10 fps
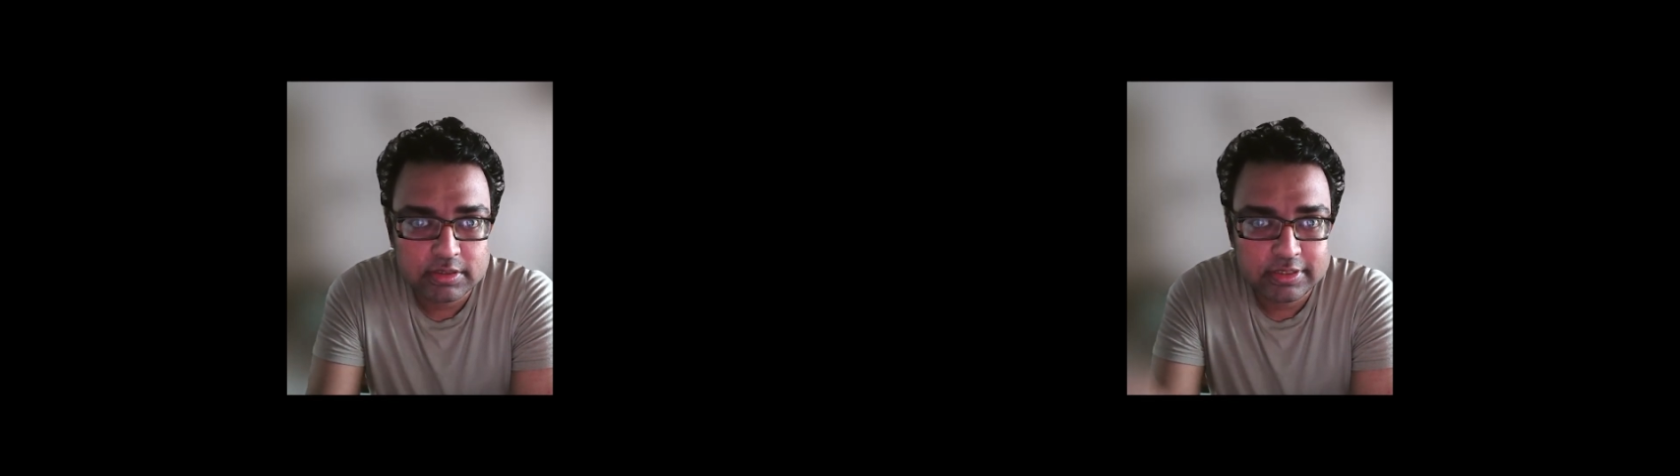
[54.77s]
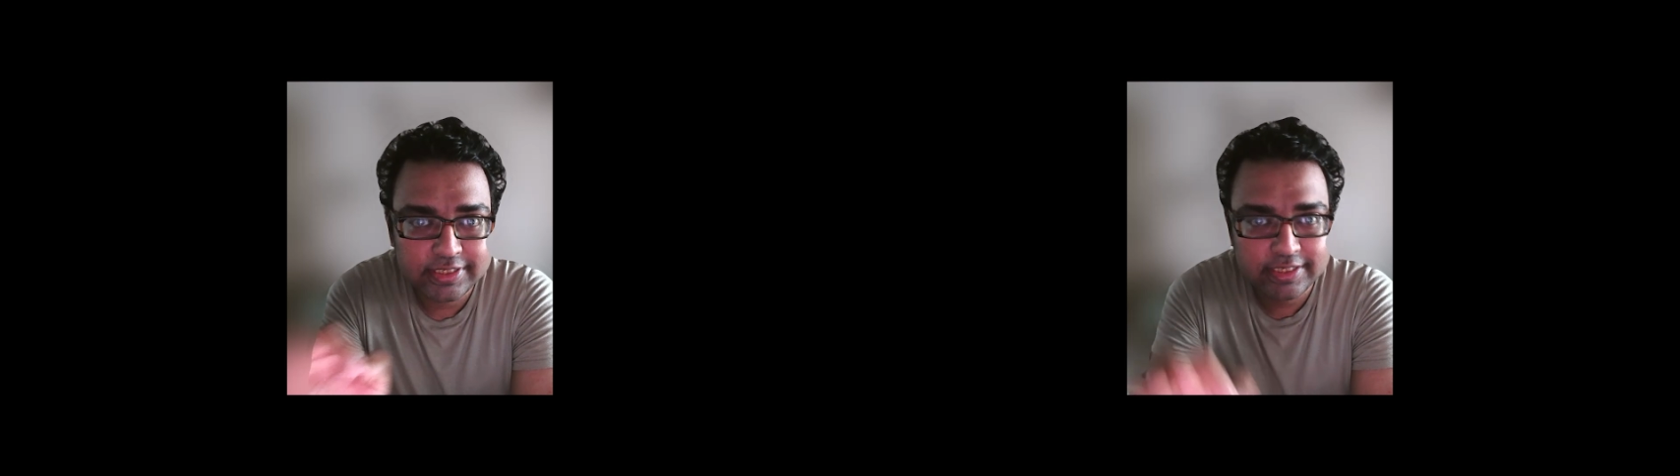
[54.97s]

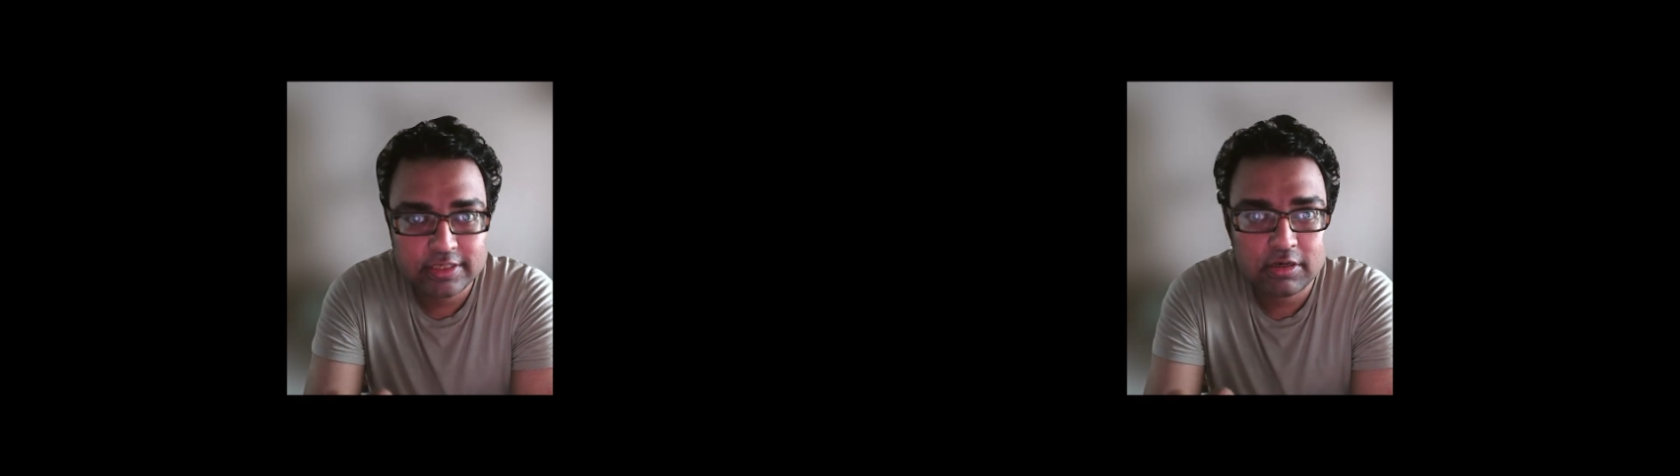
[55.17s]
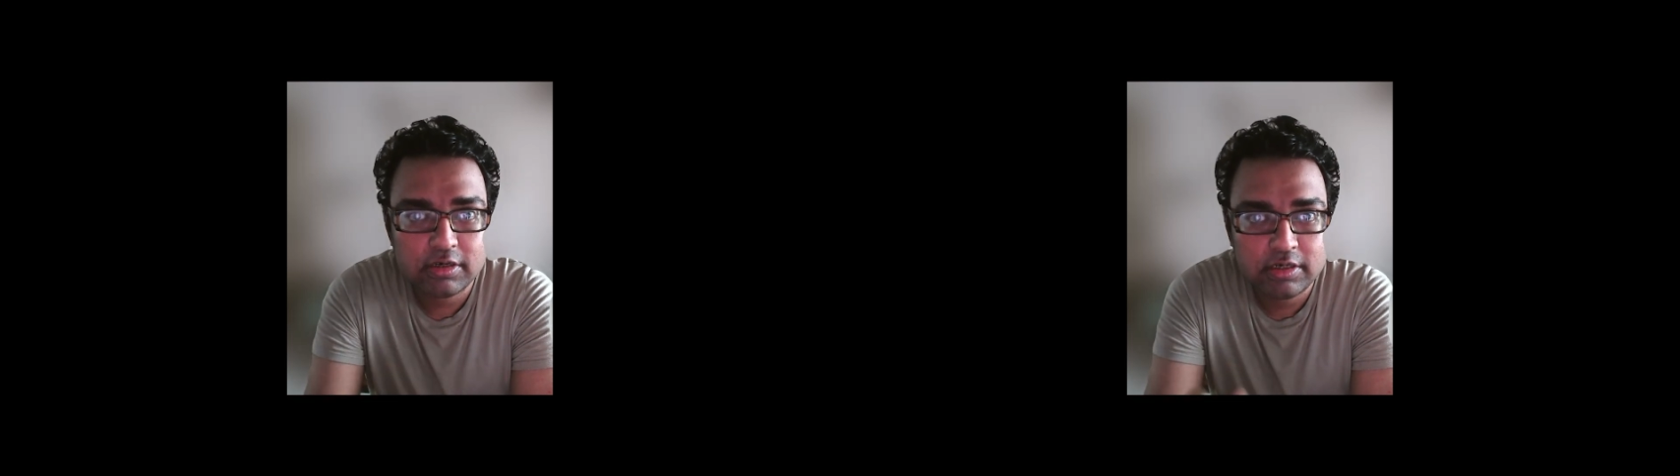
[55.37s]
This is
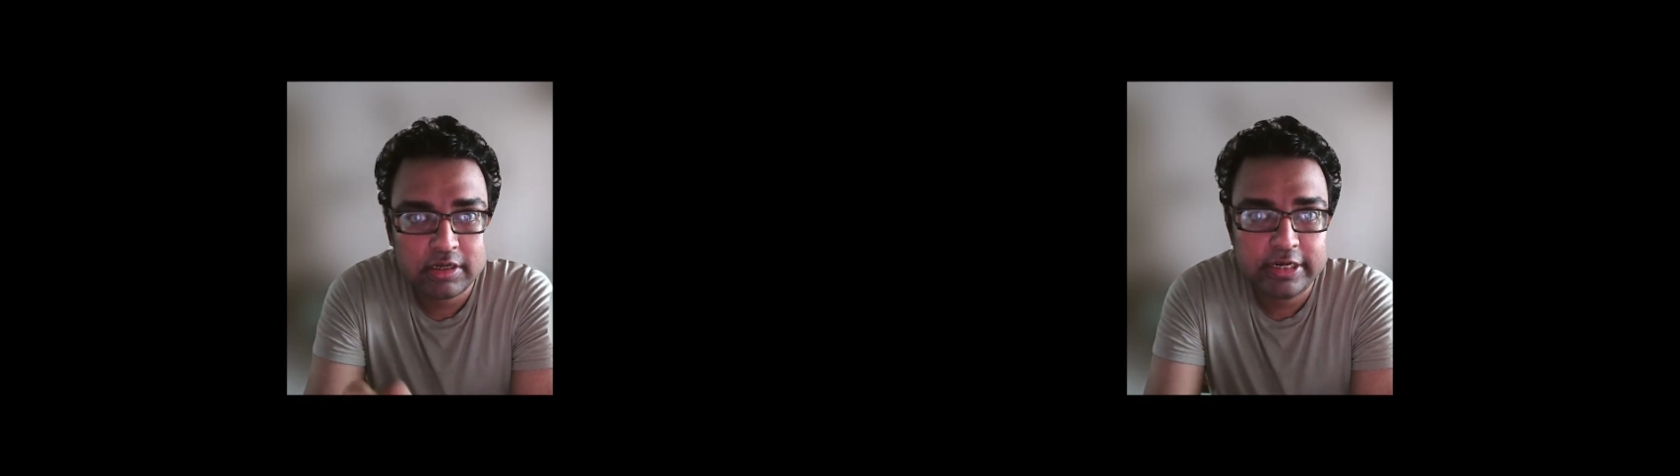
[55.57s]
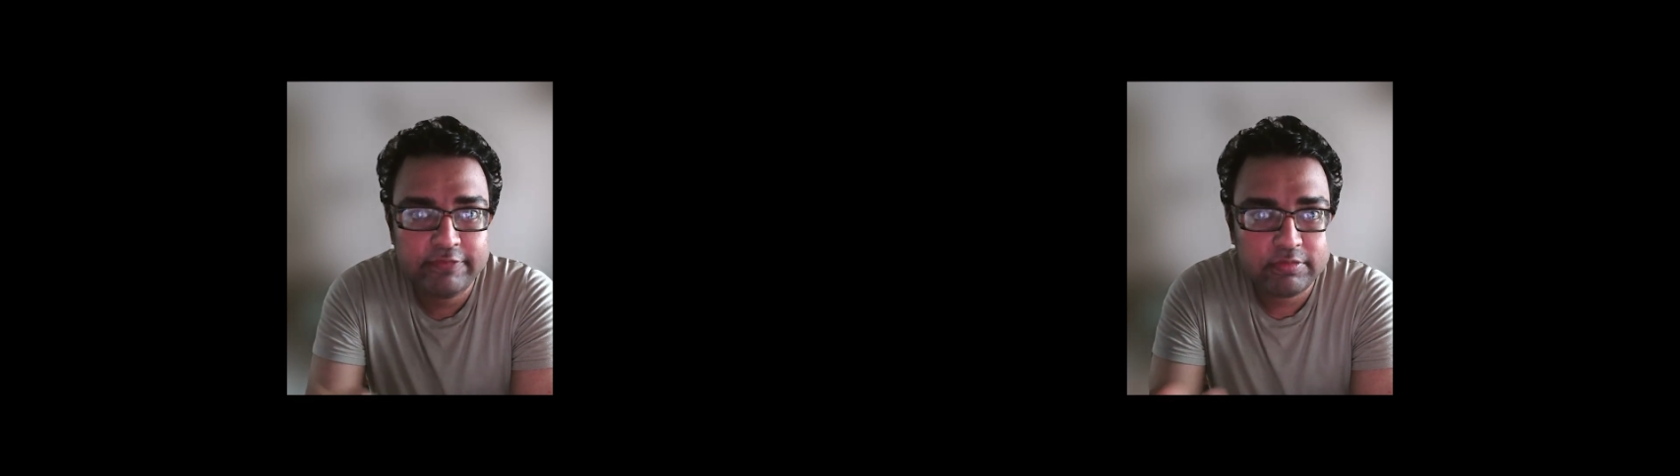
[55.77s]
called an
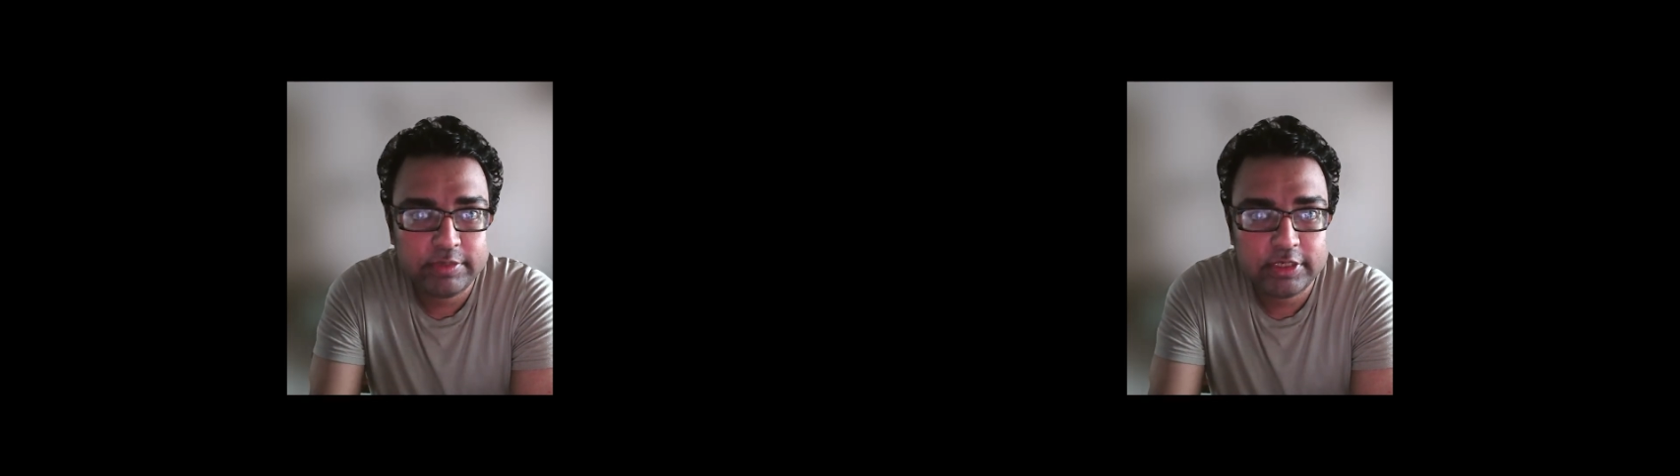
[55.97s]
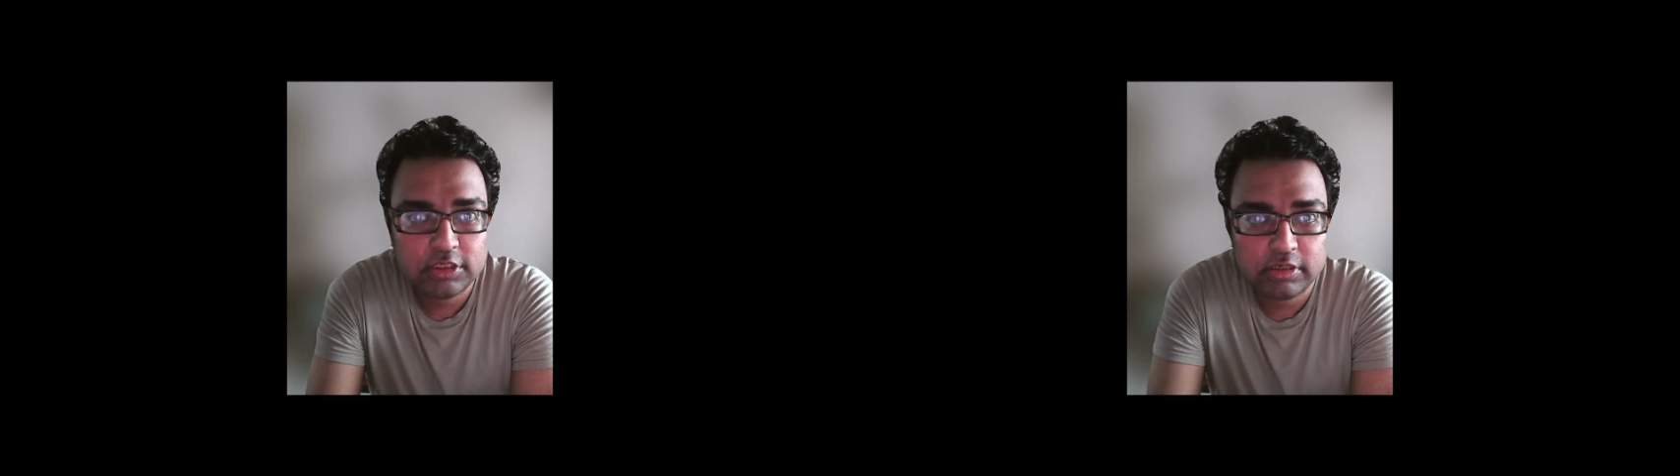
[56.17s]

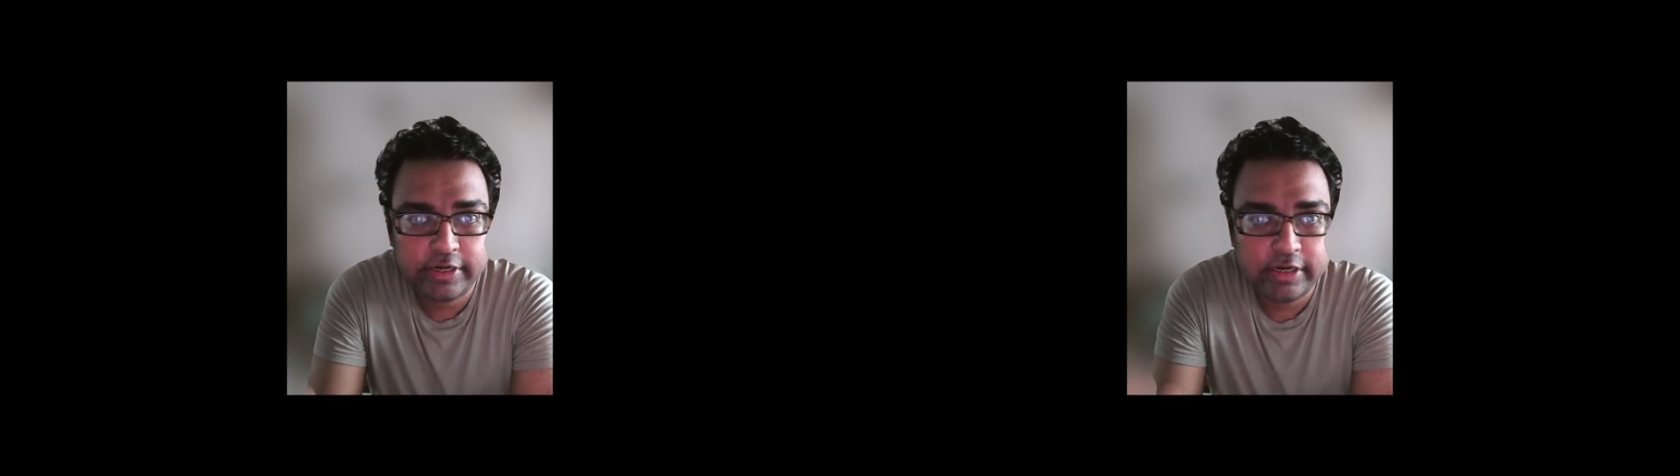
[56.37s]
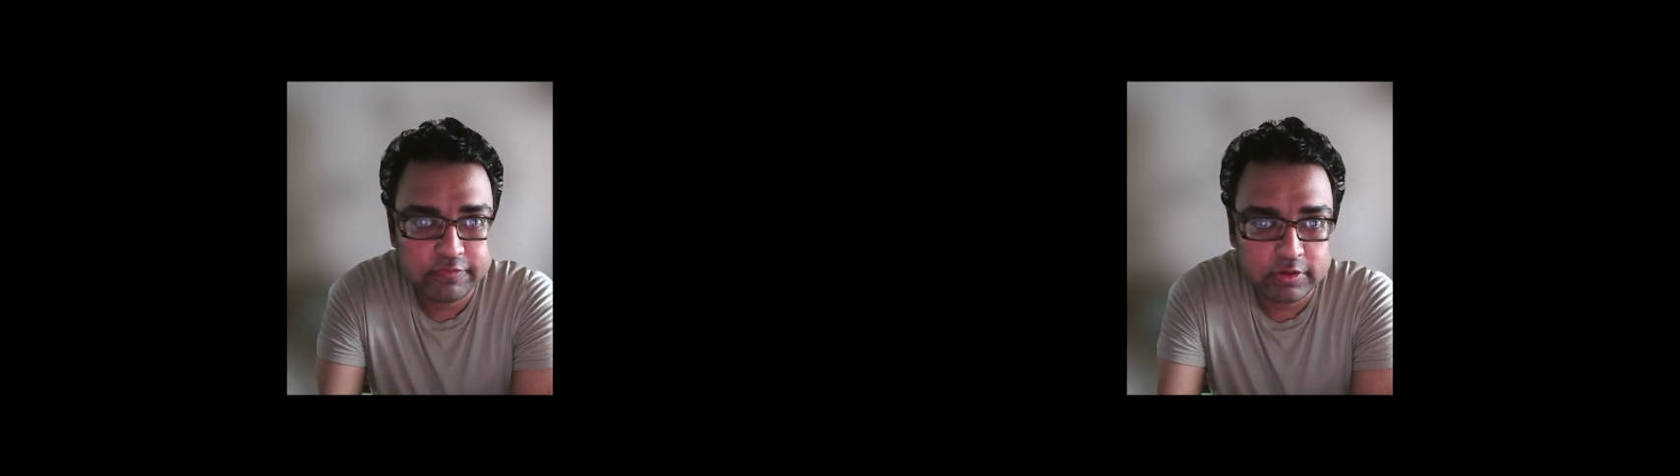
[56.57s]
informational
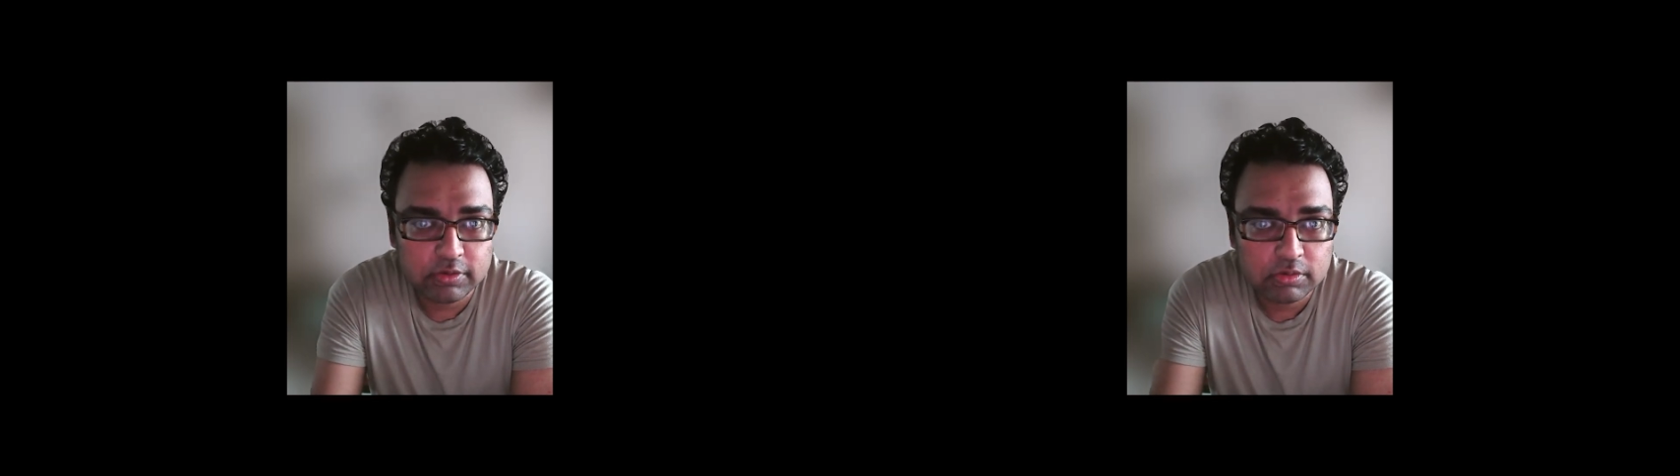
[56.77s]
interview.